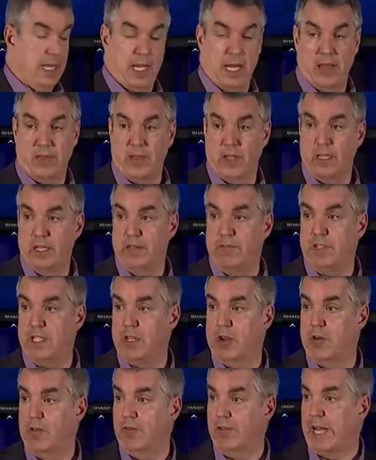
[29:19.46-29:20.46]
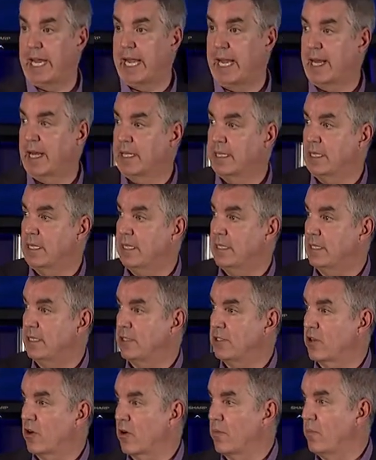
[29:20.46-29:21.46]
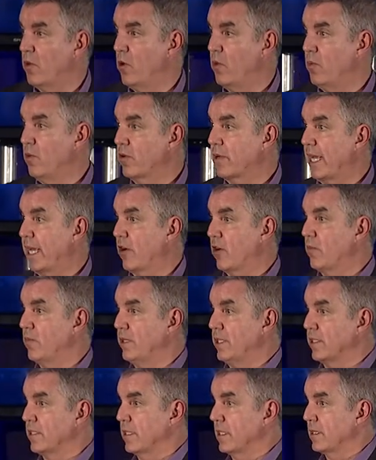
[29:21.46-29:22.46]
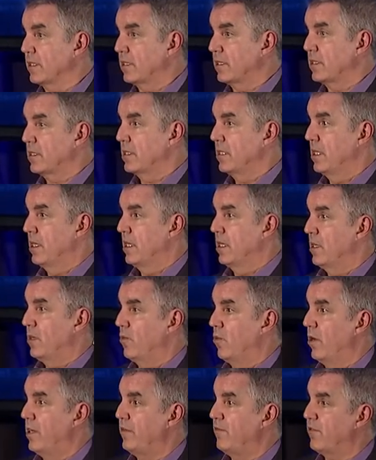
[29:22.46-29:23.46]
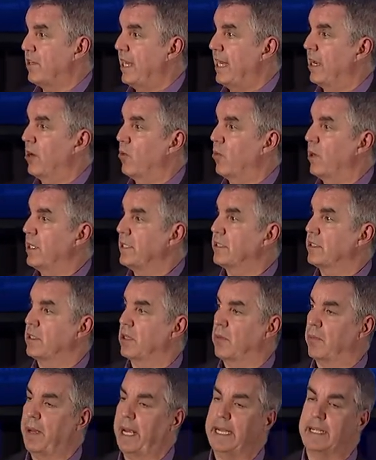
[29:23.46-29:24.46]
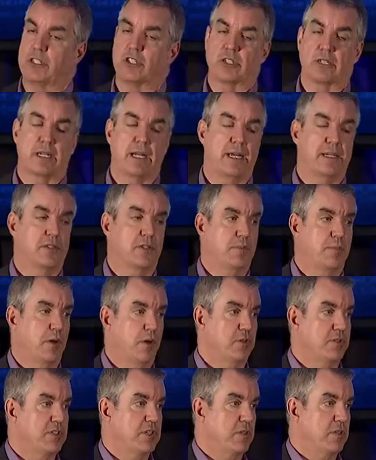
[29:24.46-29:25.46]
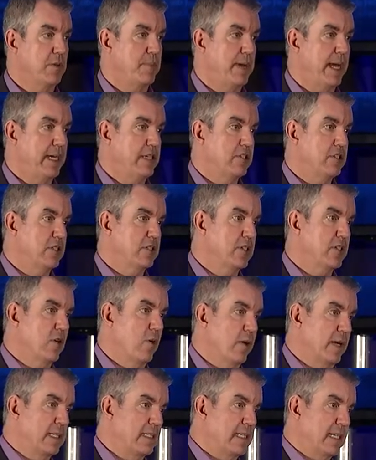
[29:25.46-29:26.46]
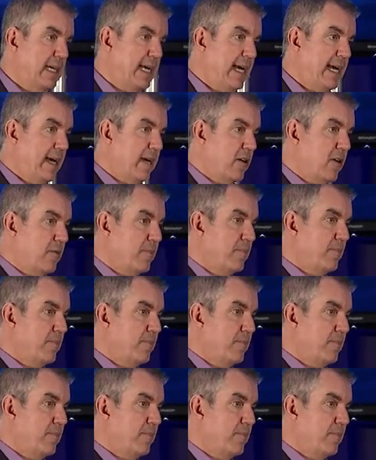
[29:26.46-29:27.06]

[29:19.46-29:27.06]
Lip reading: And the Livio van is our mobile care business. What if care went to the patient as opposed to the patients going to care?